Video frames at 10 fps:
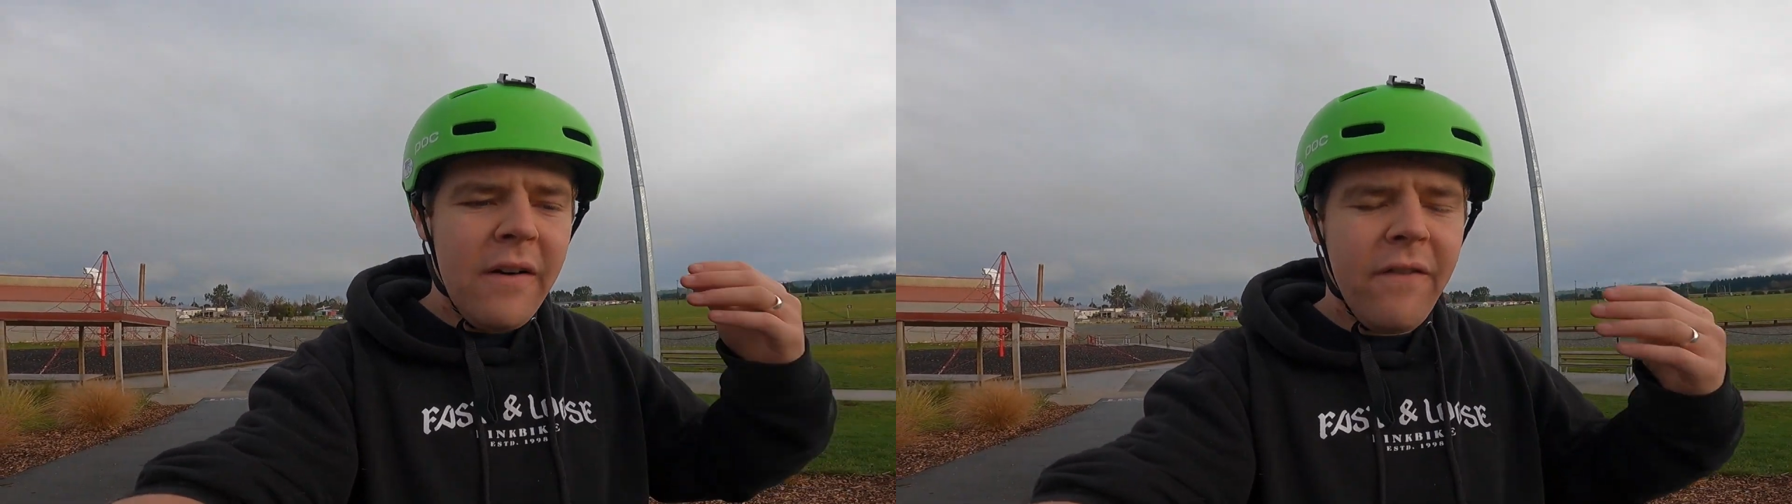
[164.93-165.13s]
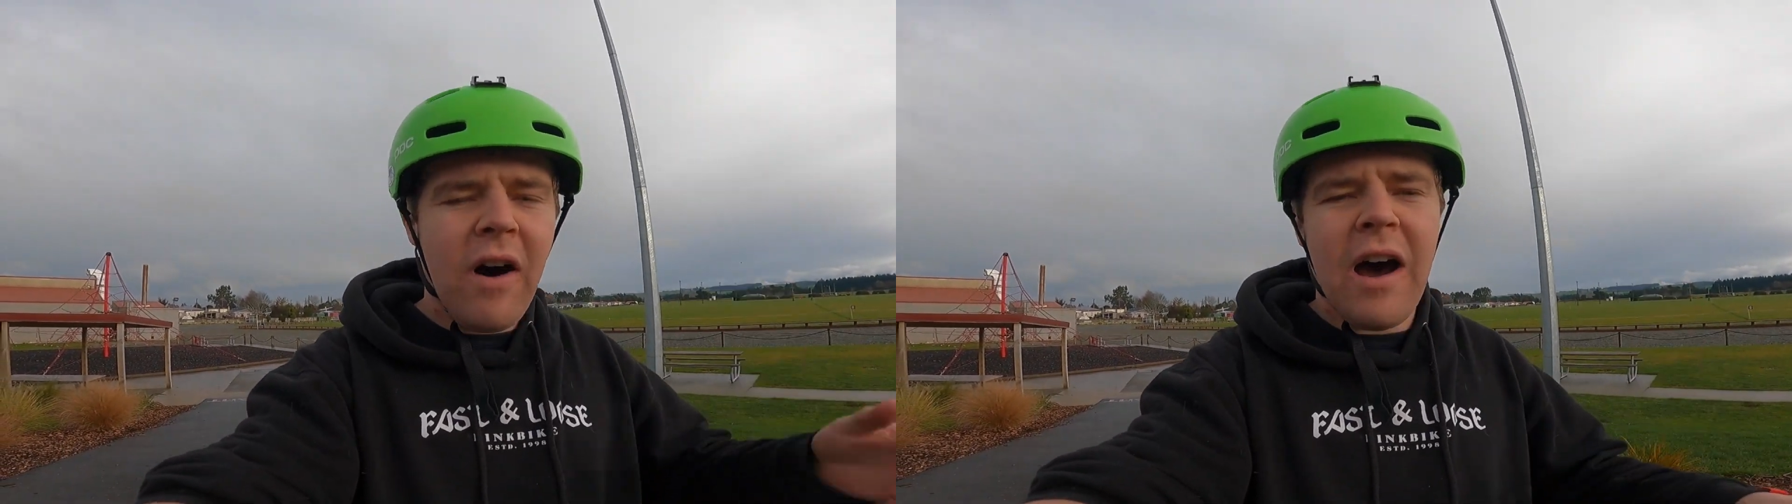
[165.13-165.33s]

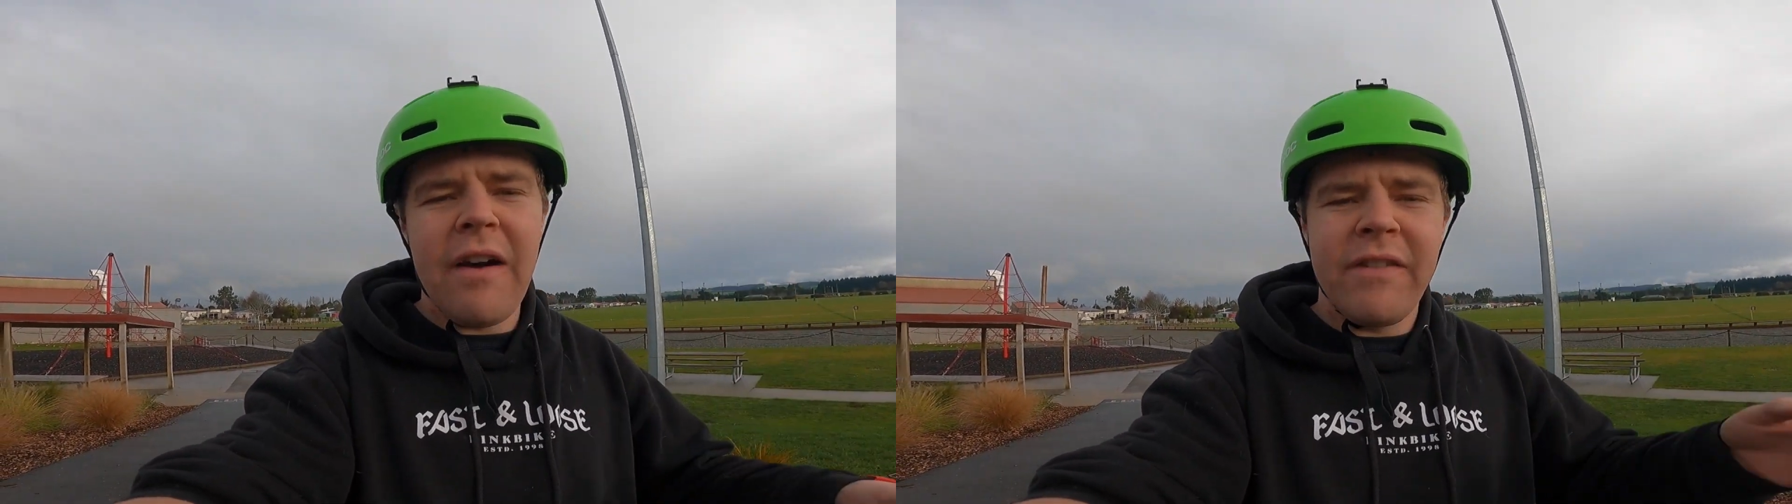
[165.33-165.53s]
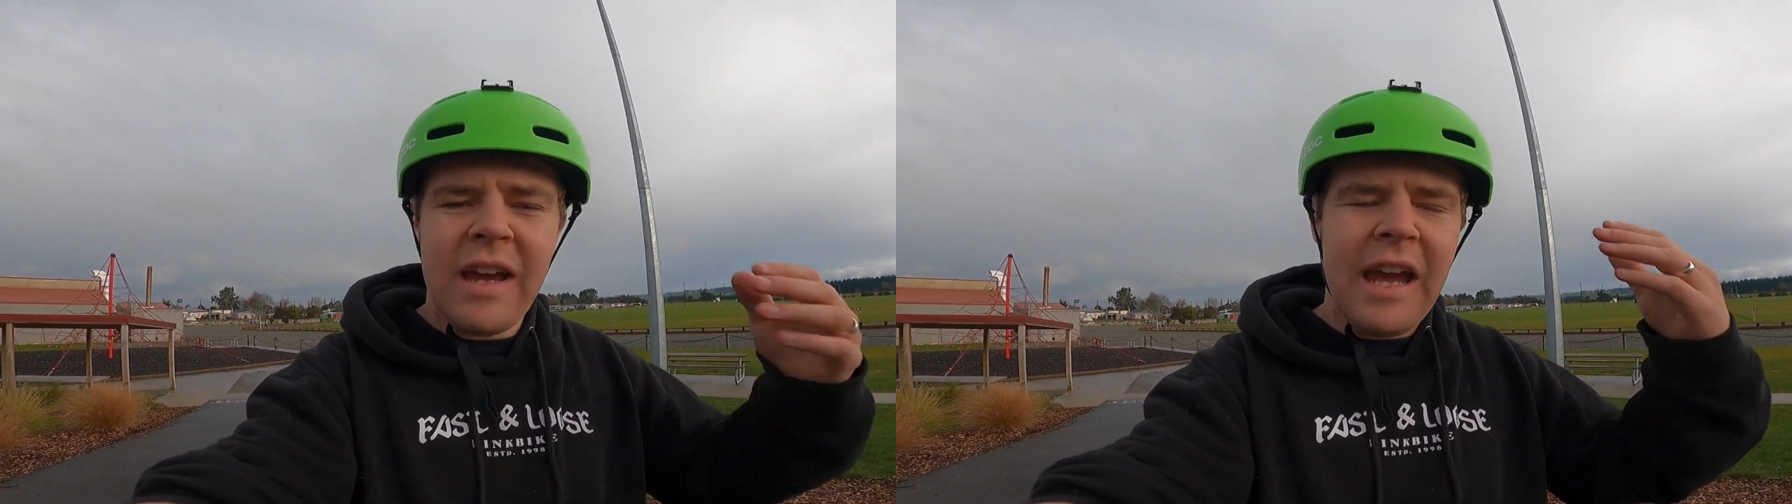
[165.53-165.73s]

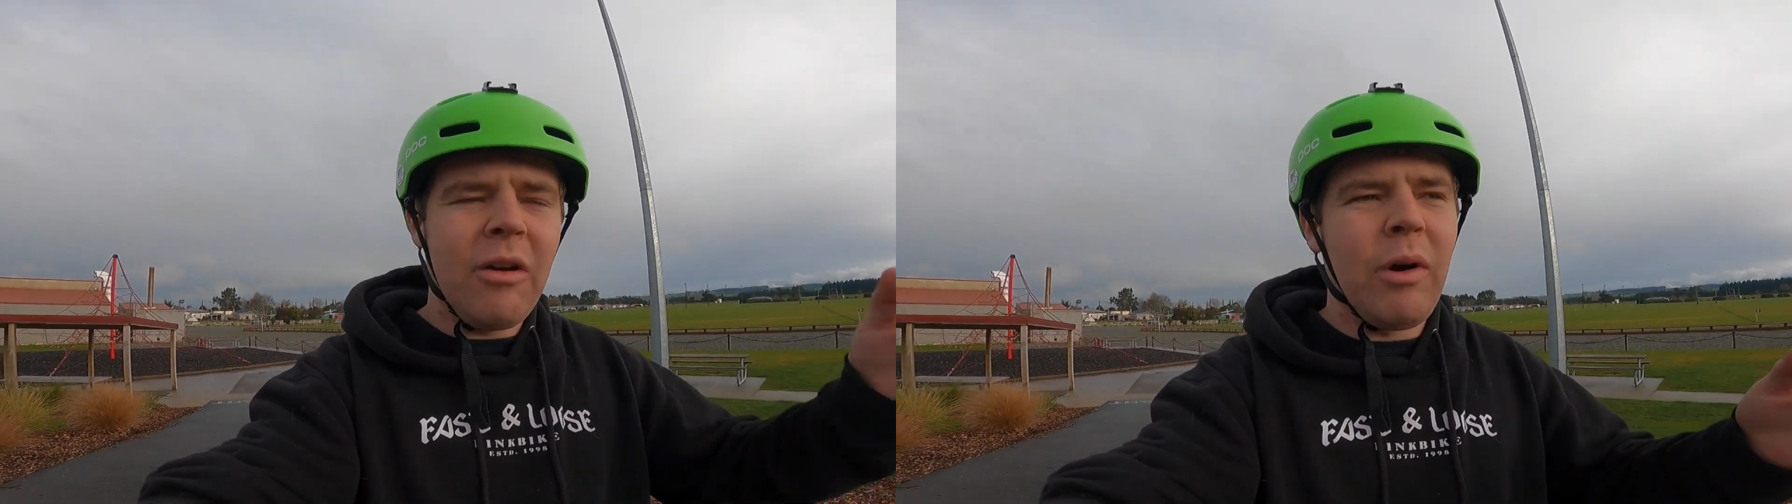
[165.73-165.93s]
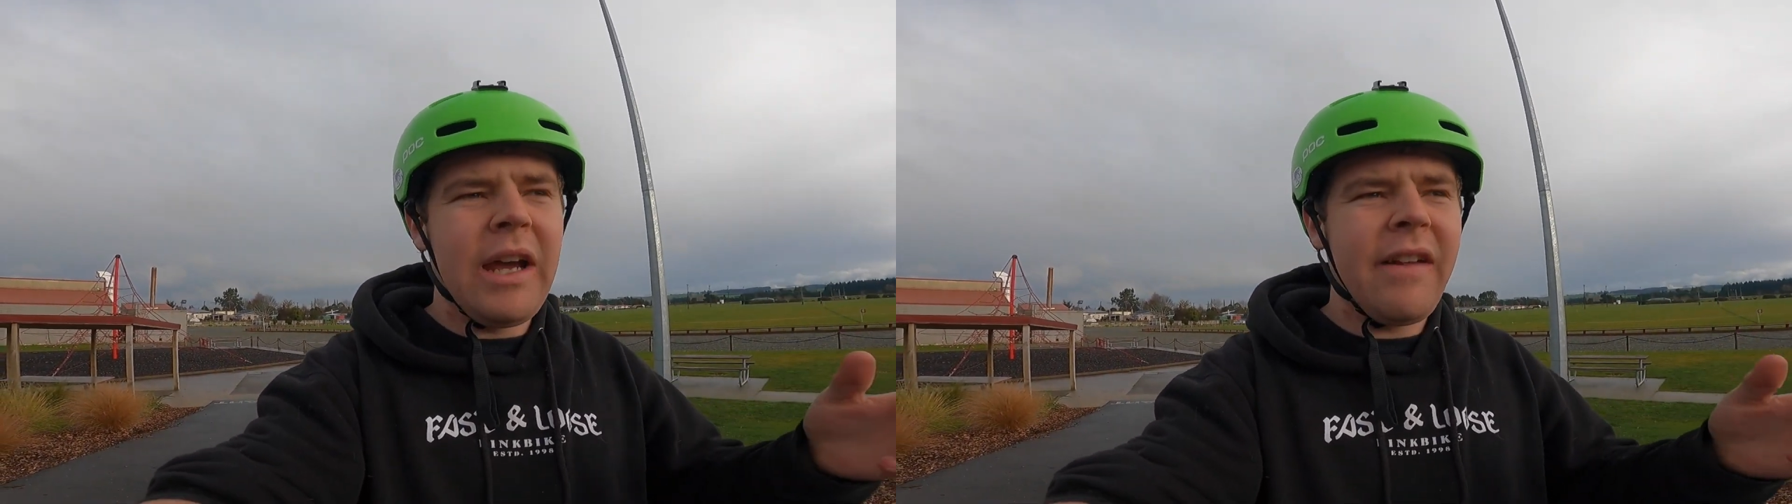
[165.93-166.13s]
5 to 8
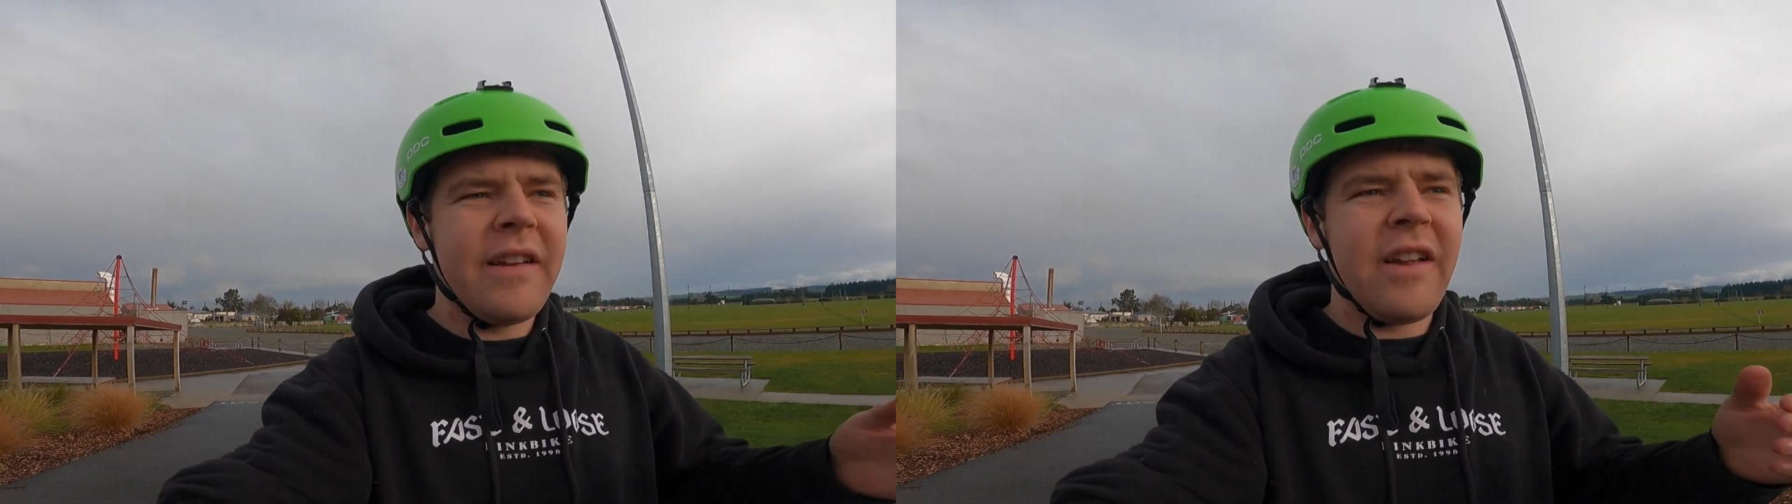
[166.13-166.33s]
weeks